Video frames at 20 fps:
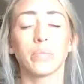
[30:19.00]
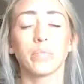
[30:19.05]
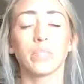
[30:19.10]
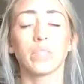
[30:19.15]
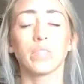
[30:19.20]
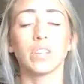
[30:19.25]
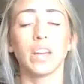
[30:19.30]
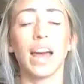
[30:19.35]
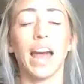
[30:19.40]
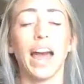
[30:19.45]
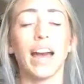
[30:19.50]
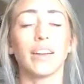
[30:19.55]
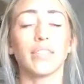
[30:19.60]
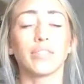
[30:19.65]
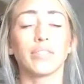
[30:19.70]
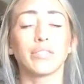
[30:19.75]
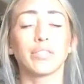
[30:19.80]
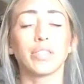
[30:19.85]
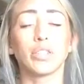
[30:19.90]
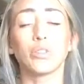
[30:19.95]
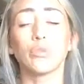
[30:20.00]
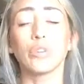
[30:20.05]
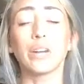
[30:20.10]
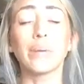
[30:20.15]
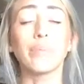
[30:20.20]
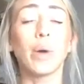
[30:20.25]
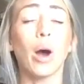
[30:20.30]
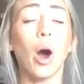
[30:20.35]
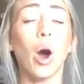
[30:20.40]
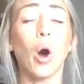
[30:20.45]
to have the
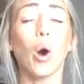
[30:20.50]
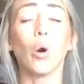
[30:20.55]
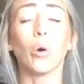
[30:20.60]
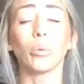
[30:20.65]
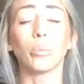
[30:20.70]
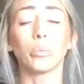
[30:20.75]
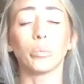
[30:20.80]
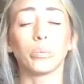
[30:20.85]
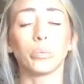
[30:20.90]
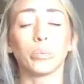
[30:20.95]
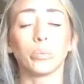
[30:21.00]
dream home.